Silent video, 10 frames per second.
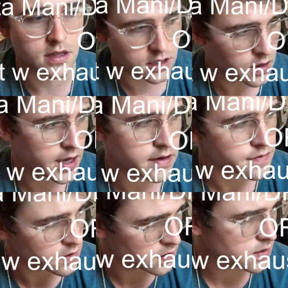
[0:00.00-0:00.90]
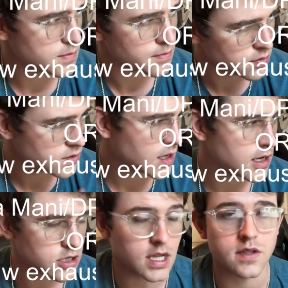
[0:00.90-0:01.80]
AFR and boost
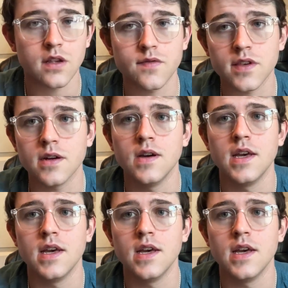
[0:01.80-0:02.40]
gauge and that stuff. So